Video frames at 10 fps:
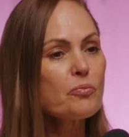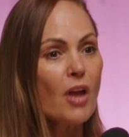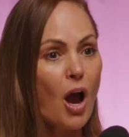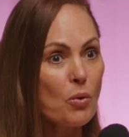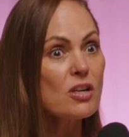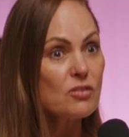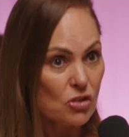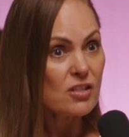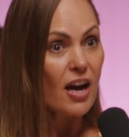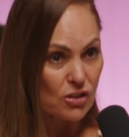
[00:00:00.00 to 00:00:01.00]
I want to
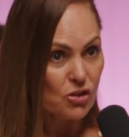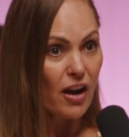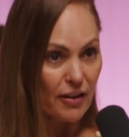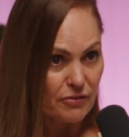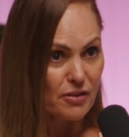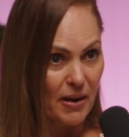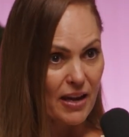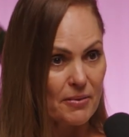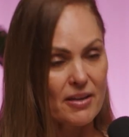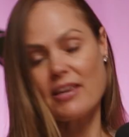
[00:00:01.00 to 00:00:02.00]
start trying for a
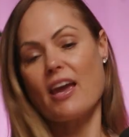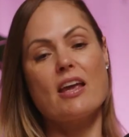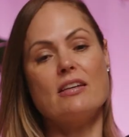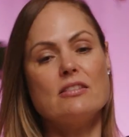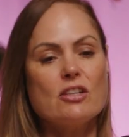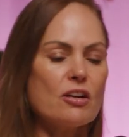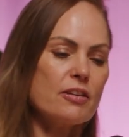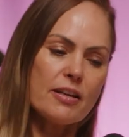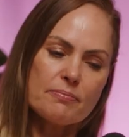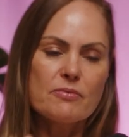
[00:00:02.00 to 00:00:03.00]
baby again. And, you know,
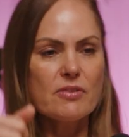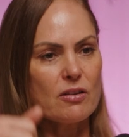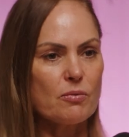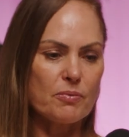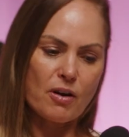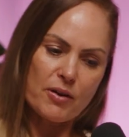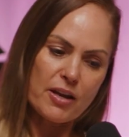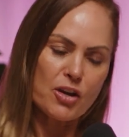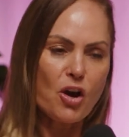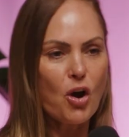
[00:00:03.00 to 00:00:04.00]
they said, oh, here
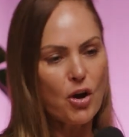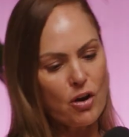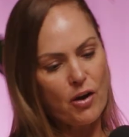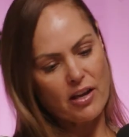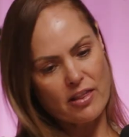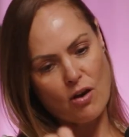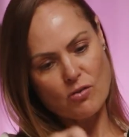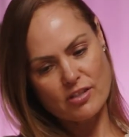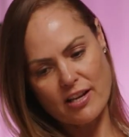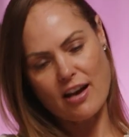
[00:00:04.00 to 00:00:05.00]
you go get the
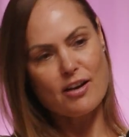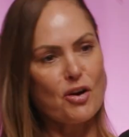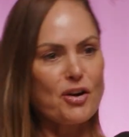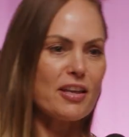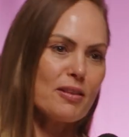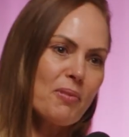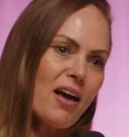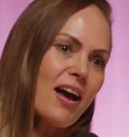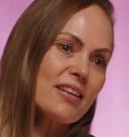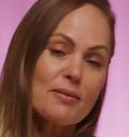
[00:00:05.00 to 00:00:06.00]
ultrasound, go get the
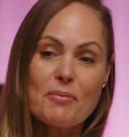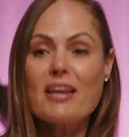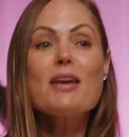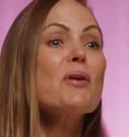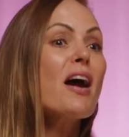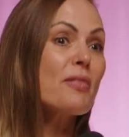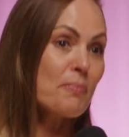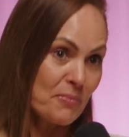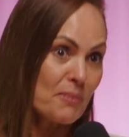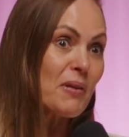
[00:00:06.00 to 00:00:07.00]
bloods. I mean, here we are,
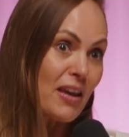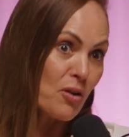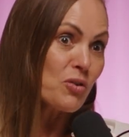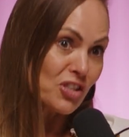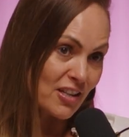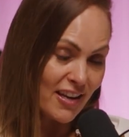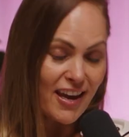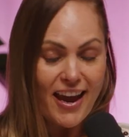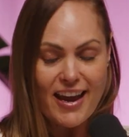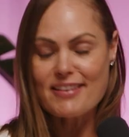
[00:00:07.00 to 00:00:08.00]
the pin cushion again.